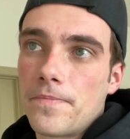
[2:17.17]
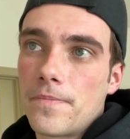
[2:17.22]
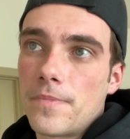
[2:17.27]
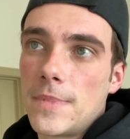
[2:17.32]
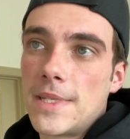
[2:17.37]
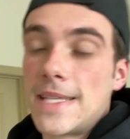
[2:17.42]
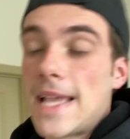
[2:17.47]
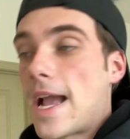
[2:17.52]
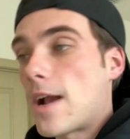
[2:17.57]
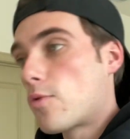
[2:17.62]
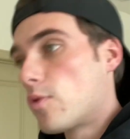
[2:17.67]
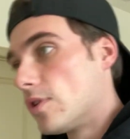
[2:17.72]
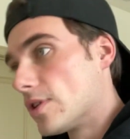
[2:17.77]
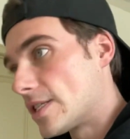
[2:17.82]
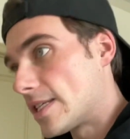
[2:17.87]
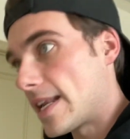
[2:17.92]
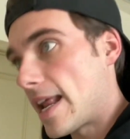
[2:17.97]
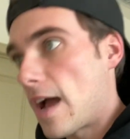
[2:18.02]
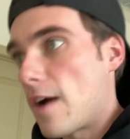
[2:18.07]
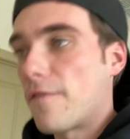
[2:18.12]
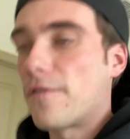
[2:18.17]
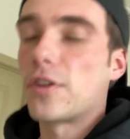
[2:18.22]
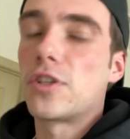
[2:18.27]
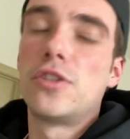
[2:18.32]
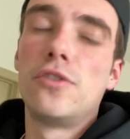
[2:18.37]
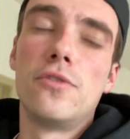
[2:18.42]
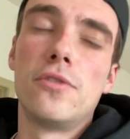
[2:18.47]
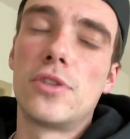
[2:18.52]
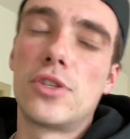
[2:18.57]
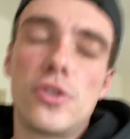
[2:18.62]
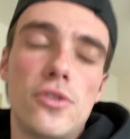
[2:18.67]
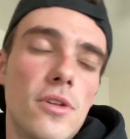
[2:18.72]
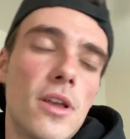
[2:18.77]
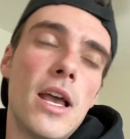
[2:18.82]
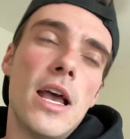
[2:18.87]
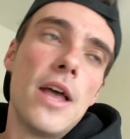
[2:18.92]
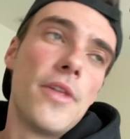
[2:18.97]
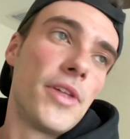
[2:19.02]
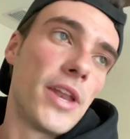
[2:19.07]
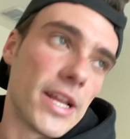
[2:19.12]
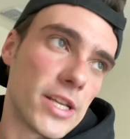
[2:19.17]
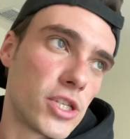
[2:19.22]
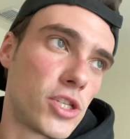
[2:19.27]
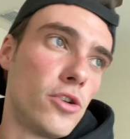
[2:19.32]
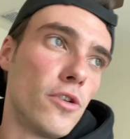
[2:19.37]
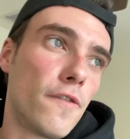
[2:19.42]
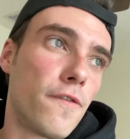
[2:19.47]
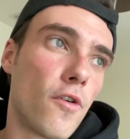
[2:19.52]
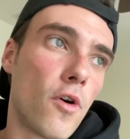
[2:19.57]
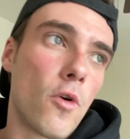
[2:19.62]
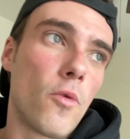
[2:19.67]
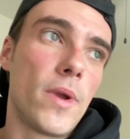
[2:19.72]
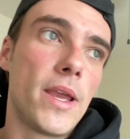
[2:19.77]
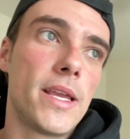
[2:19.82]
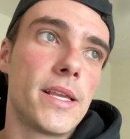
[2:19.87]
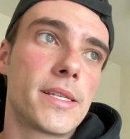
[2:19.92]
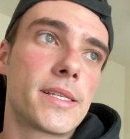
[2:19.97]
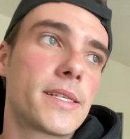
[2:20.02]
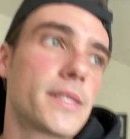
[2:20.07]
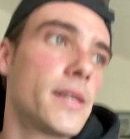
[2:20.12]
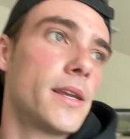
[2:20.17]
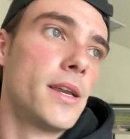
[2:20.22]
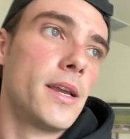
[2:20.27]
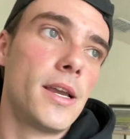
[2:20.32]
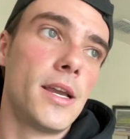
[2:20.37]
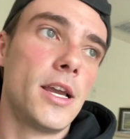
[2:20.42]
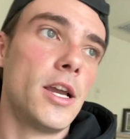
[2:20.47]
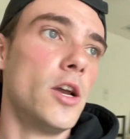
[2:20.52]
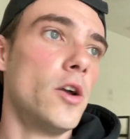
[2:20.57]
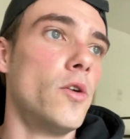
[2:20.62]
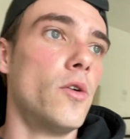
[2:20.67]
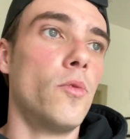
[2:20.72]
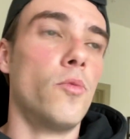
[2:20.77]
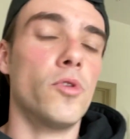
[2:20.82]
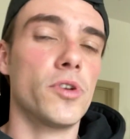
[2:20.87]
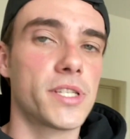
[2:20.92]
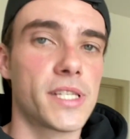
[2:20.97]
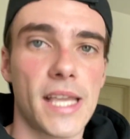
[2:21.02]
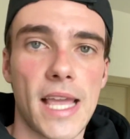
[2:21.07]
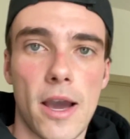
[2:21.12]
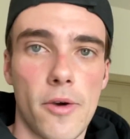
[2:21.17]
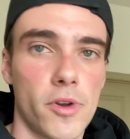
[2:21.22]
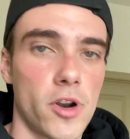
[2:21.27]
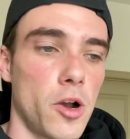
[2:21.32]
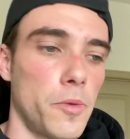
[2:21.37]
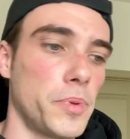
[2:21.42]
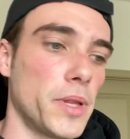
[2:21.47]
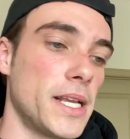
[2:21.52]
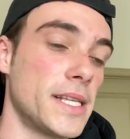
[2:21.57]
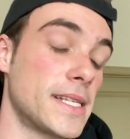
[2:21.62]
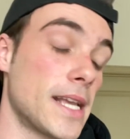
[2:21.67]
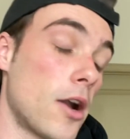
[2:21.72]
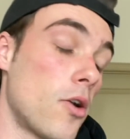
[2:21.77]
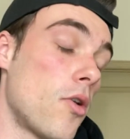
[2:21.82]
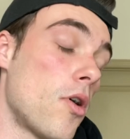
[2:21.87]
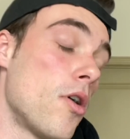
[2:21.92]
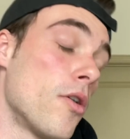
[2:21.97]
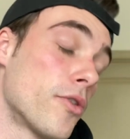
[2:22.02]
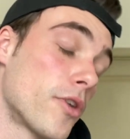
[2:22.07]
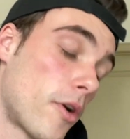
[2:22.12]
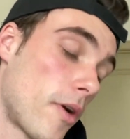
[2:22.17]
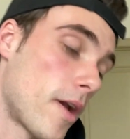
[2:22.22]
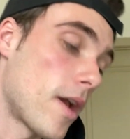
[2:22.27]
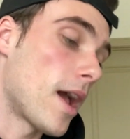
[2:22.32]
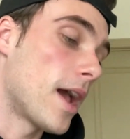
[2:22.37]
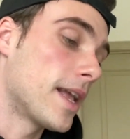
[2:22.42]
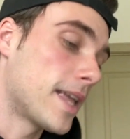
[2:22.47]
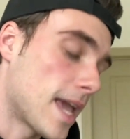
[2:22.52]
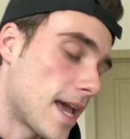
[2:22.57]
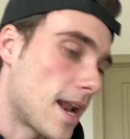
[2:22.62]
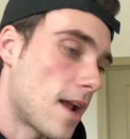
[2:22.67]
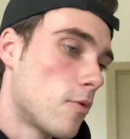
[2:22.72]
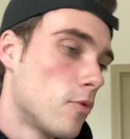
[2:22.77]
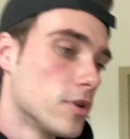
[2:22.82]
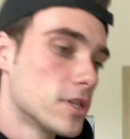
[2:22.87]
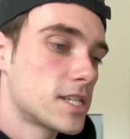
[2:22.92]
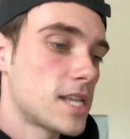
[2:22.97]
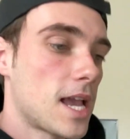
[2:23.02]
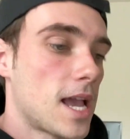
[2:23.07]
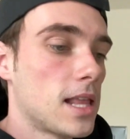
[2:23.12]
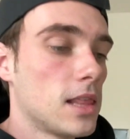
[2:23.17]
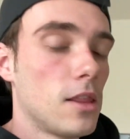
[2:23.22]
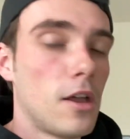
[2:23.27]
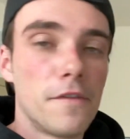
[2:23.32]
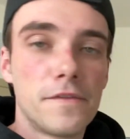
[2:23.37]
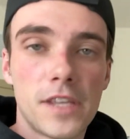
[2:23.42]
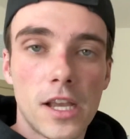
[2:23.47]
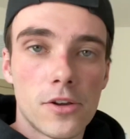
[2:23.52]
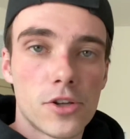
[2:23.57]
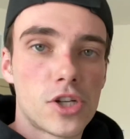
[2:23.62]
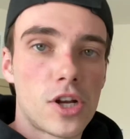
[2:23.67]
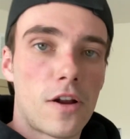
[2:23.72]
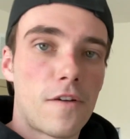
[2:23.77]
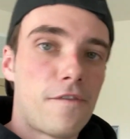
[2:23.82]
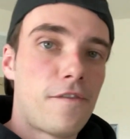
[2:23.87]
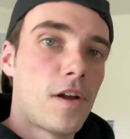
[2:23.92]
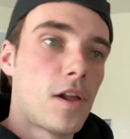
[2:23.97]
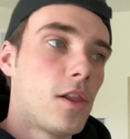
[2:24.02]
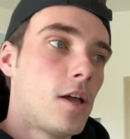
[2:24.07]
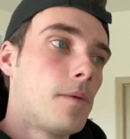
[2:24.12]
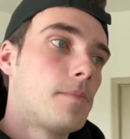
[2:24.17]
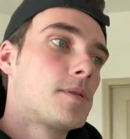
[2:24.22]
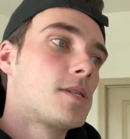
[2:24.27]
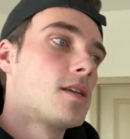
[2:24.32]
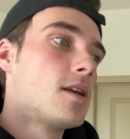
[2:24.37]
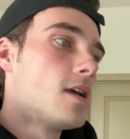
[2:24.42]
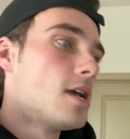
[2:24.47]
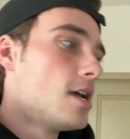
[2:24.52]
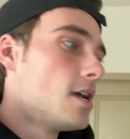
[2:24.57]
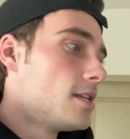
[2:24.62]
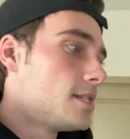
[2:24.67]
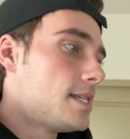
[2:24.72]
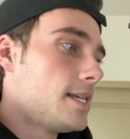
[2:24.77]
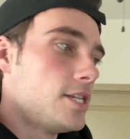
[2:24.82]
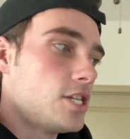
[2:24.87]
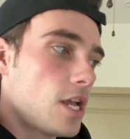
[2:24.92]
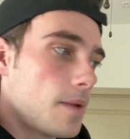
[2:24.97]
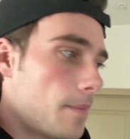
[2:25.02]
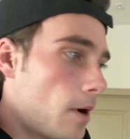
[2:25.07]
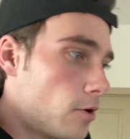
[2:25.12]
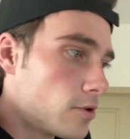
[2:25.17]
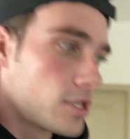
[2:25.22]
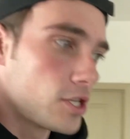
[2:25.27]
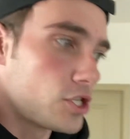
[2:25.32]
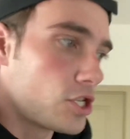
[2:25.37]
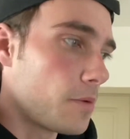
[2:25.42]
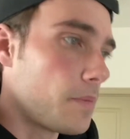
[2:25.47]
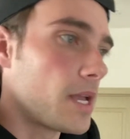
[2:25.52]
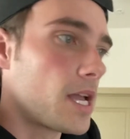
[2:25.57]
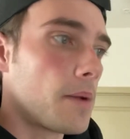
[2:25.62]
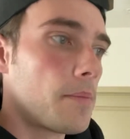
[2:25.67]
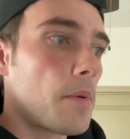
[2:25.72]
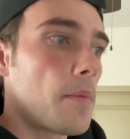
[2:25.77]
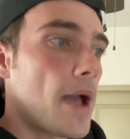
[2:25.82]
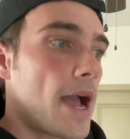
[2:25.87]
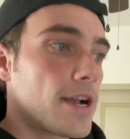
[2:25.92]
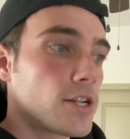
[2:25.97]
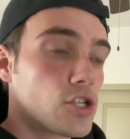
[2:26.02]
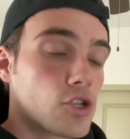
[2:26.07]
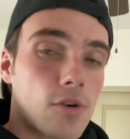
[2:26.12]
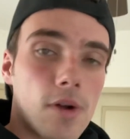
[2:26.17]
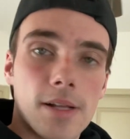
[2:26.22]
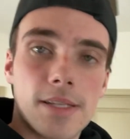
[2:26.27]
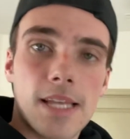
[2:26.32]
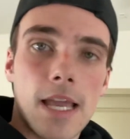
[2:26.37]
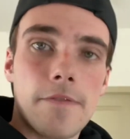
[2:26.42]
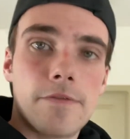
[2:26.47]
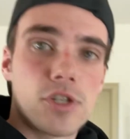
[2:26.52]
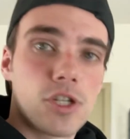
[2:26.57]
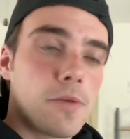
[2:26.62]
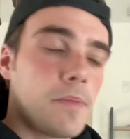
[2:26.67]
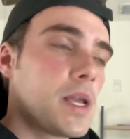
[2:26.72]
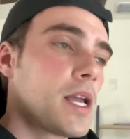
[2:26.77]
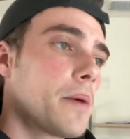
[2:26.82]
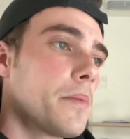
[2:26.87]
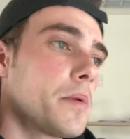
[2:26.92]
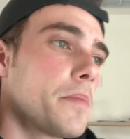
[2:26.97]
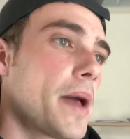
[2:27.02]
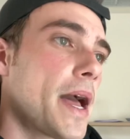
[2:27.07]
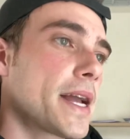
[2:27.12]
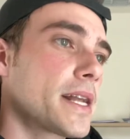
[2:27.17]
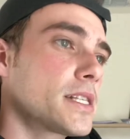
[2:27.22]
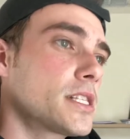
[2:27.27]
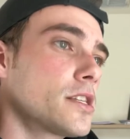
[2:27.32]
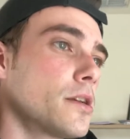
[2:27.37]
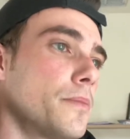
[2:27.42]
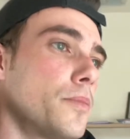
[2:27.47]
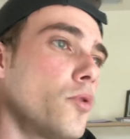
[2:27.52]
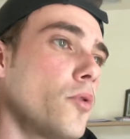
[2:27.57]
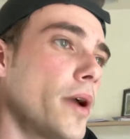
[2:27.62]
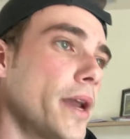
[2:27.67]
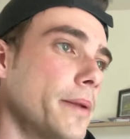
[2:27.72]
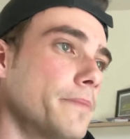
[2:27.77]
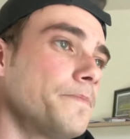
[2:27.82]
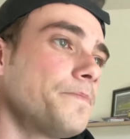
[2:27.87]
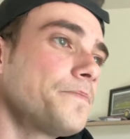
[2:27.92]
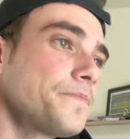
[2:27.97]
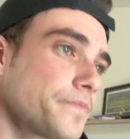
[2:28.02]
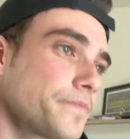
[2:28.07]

Zach Wilson out for the next 2 to 4 weeks. We'll see how it all plays out. Although, I will say I love Delshon Phillips. CJ Mosley should be coming back. Jerrod Davis should be coming back at some point.